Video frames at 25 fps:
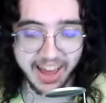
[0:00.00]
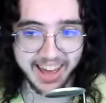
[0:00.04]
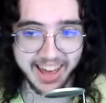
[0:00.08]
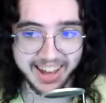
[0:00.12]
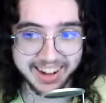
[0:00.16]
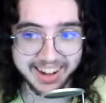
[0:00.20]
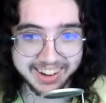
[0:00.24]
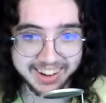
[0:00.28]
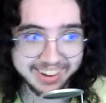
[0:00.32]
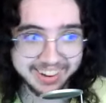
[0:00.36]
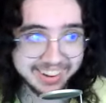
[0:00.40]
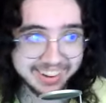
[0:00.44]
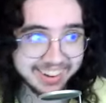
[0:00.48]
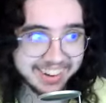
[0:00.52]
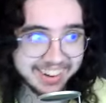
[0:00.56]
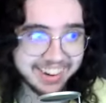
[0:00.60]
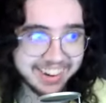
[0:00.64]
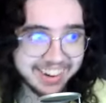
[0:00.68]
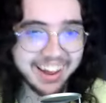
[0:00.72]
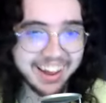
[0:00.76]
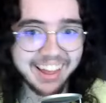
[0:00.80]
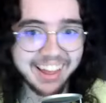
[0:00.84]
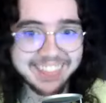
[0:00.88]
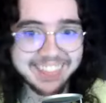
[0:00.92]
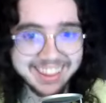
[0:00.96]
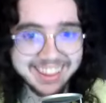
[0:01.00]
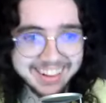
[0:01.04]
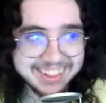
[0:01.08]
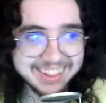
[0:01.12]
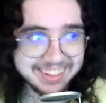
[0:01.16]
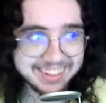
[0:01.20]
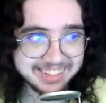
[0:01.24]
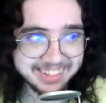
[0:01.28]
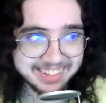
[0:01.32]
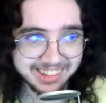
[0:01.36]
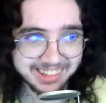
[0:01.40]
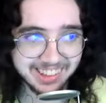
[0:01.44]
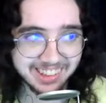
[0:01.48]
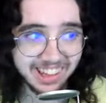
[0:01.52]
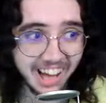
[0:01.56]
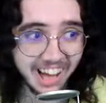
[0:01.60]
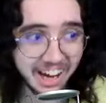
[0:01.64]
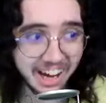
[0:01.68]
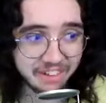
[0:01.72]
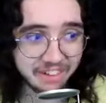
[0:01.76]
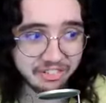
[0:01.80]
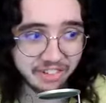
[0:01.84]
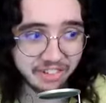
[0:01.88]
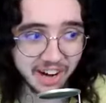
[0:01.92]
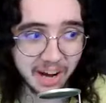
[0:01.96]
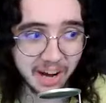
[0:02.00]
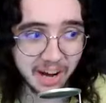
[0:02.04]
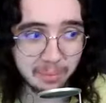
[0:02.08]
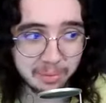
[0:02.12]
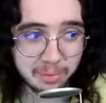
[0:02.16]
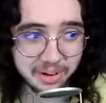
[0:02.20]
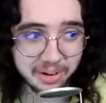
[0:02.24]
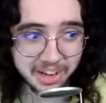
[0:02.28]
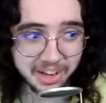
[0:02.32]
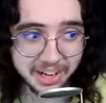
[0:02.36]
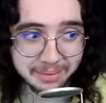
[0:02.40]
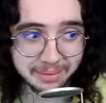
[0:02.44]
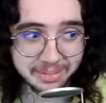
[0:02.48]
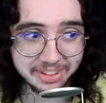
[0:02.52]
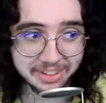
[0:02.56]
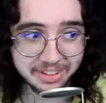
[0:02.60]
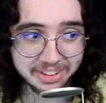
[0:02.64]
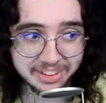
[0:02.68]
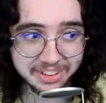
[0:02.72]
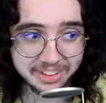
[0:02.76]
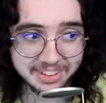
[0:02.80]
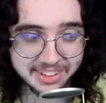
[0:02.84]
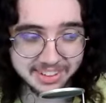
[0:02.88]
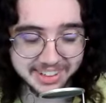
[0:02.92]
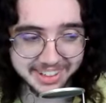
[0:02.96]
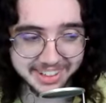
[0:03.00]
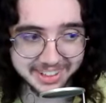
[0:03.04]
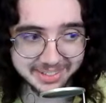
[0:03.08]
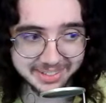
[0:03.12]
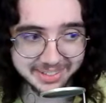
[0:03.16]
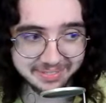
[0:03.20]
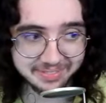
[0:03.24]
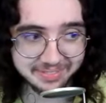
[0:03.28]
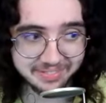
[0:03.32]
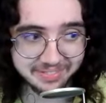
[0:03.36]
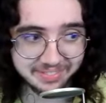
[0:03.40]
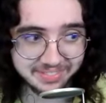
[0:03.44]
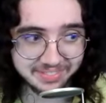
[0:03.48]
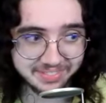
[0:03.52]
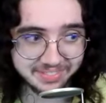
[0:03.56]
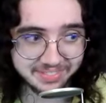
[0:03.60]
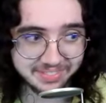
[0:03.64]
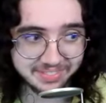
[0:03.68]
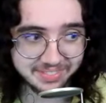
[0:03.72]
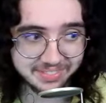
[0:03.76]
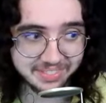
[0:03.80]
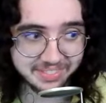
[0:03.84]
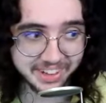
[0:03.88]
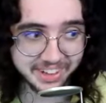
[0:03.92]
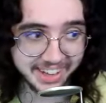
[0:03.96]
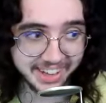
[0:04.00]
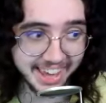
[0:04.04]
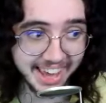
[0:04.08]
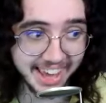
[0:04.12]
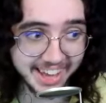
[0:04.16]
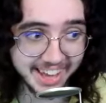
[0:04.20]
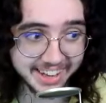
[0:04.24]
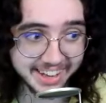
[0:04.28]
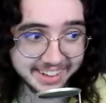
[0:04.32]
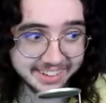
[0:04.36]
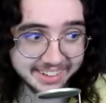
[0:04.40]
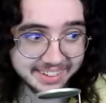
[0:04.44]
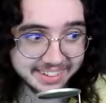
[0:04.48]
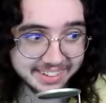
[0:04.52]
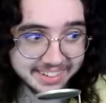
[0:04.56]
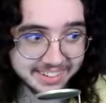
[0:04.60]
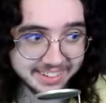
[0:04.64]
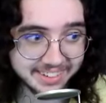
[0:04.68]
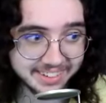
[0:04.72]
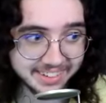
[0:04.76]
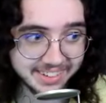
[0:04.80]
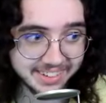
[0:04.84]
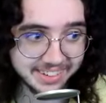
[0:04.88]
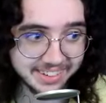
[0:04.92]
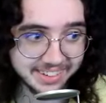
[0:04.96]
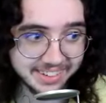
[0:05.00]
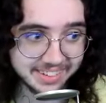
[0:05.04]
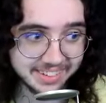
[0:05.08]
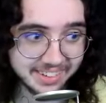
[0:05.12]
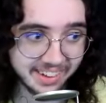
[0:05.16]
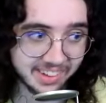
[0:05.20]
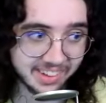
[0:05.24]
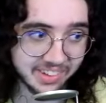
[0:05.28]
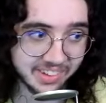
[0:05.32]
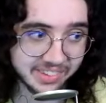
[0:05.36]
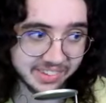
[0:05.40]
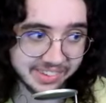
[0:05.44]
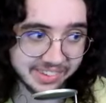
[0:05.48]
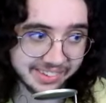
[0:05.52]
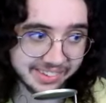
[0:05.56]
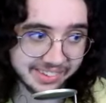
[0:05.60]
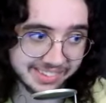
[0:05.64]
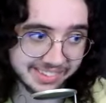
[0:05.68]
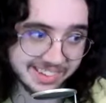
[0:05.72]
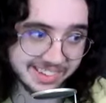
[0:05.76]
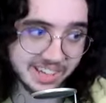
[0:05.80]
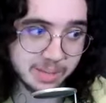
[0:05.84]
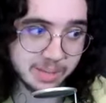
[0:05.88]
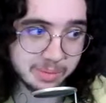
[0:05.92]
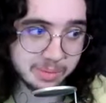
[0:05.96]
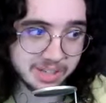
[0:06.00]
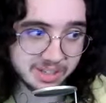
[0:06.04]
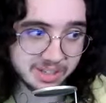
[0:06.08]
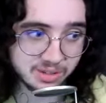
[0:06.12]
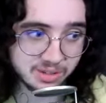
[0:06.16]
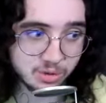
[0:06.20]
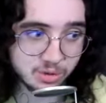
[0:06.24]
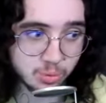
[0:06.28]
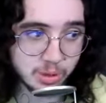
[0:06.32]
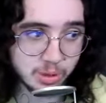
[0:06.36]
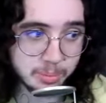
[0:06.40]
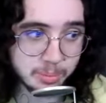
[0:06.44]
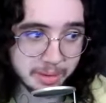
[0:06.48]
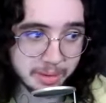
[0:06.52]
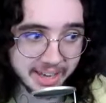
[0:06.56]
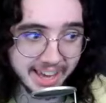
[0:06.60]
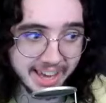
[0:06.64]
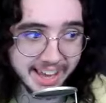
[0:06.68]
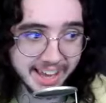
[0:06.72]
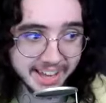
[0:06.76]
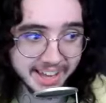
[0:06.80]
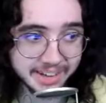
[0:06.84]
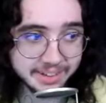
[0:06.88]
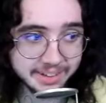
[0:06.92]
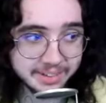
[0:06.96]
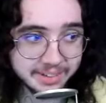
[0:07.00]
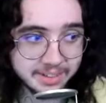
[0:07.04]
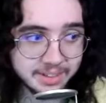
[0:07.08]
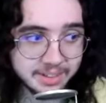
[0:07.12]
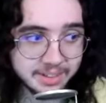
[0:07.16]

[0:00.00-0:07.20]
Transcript: that. I think this is a lock for Oppenheimer um, again, because it's going to be a sweep again.